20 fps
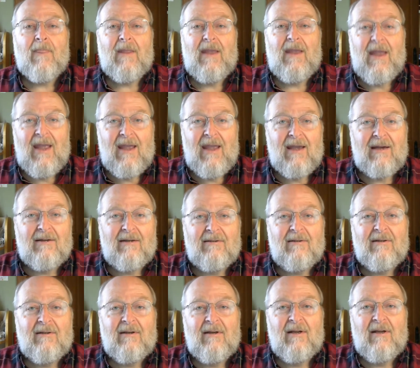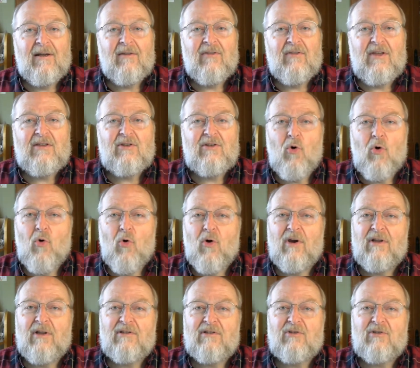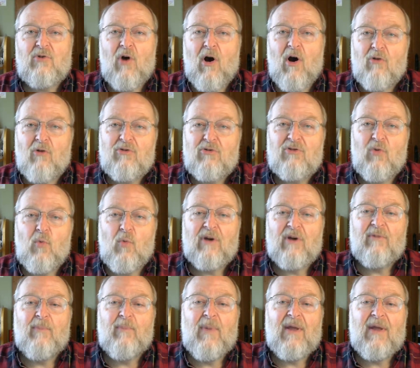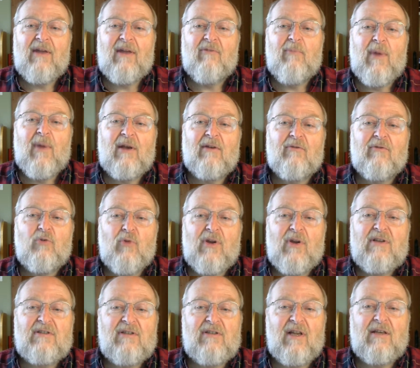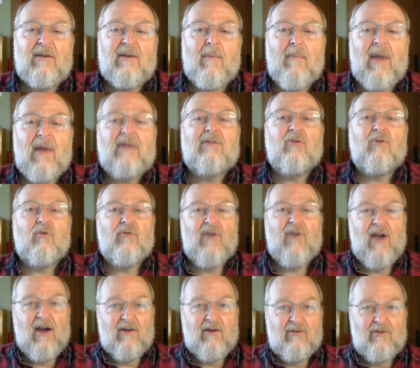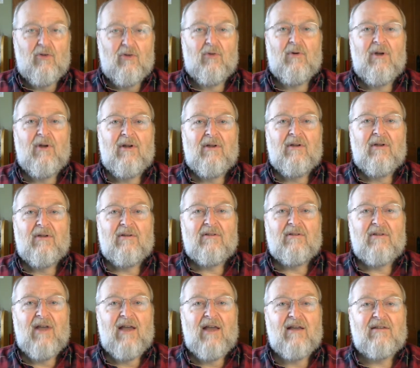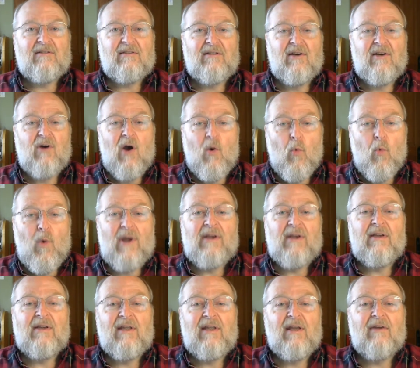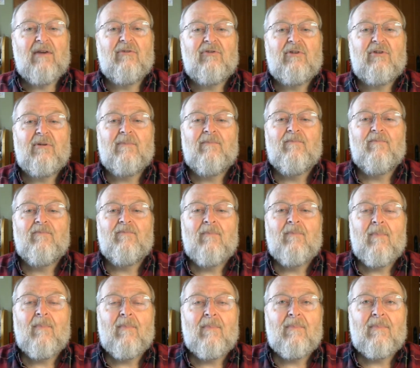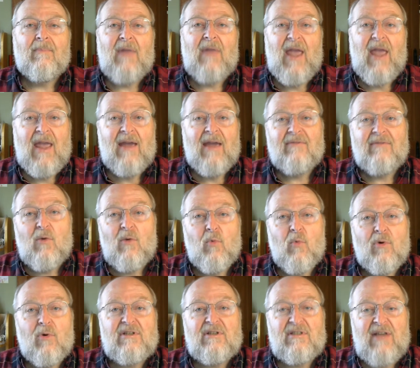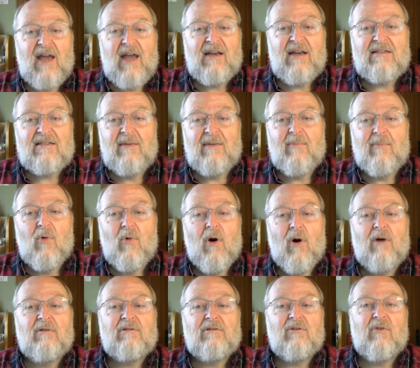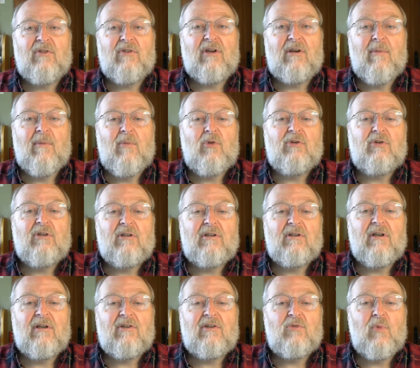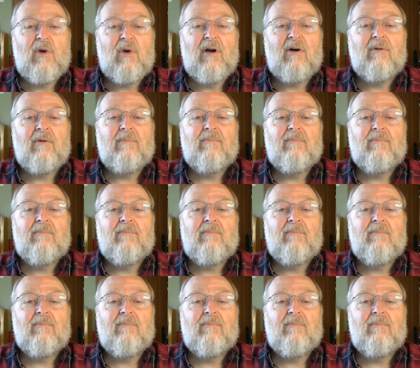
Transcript: And these coins also would have been of great sentimental value as a, a wedding gift. And they were a status symbol also in the community as well.